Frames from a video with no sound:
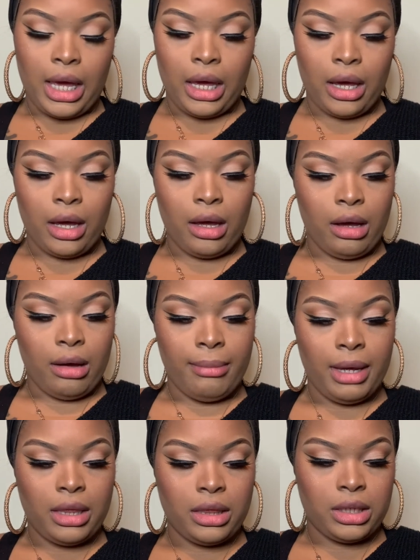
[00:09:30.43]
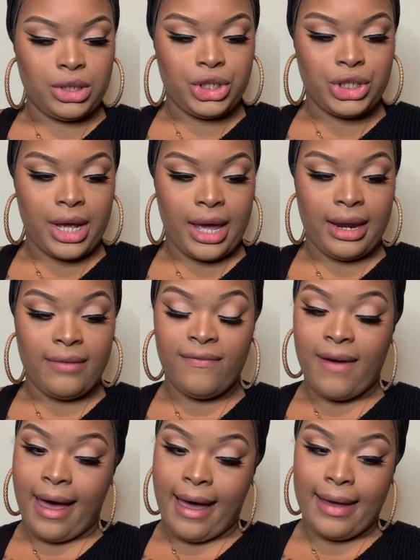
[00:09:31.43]
in the shade
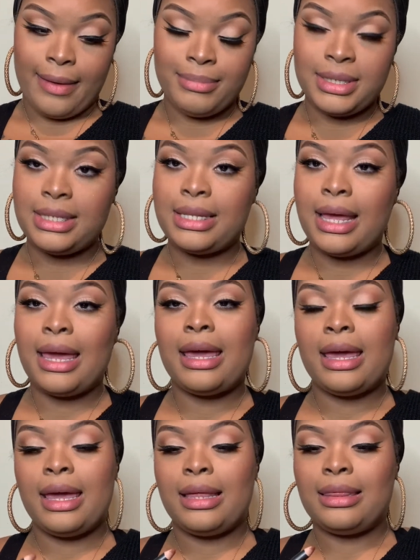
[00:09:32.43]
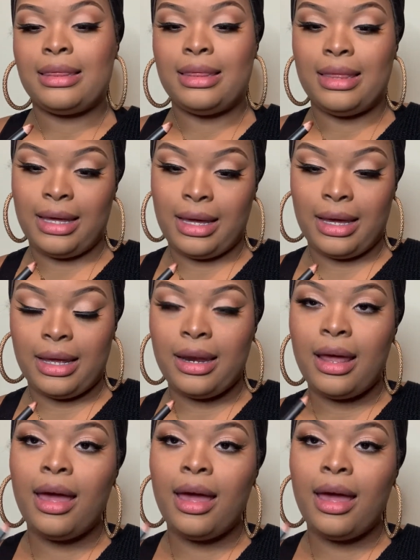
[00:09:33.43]
Vibes, and then